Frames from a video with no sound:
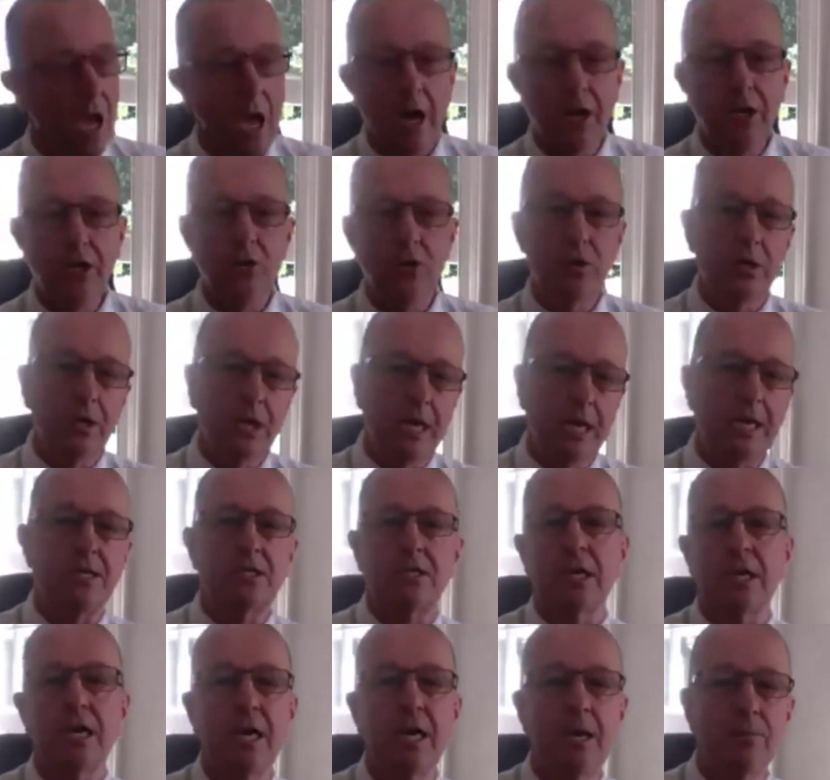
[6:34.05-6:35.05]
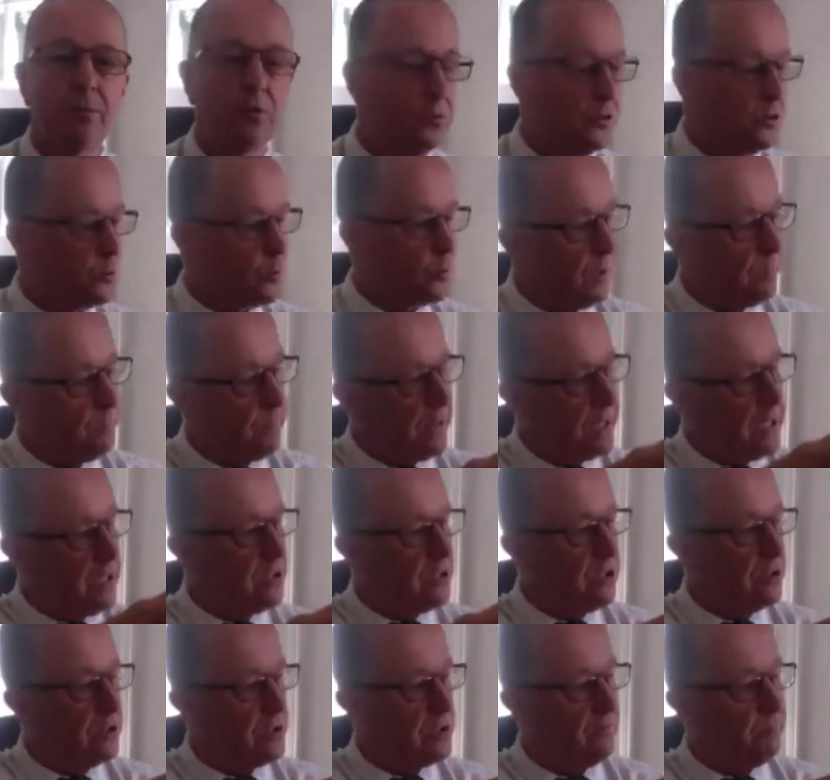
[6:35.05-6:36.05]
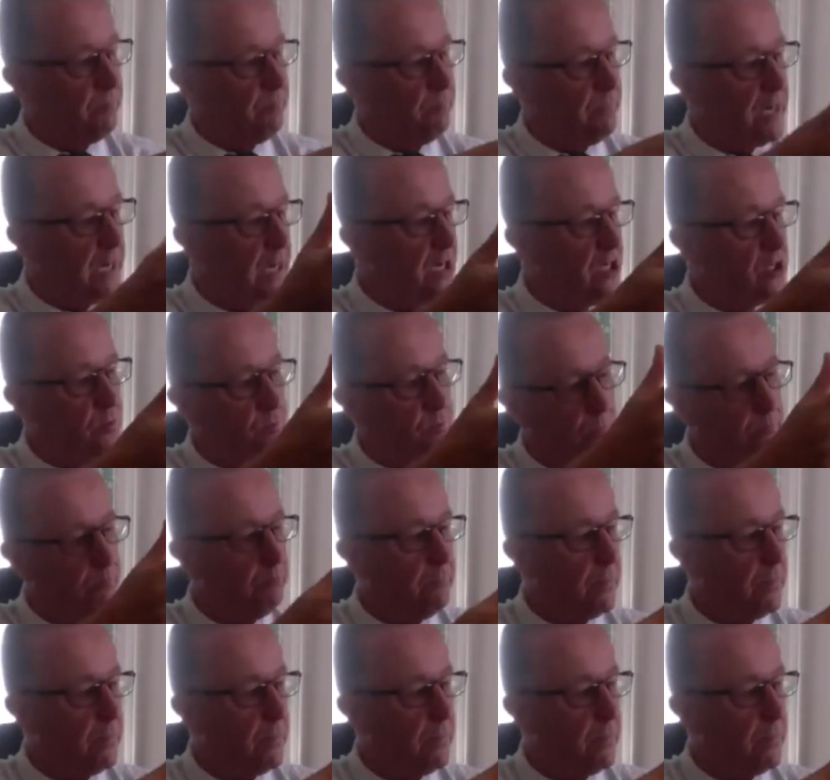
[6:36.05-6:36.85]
And you can get tables with pieces of maize,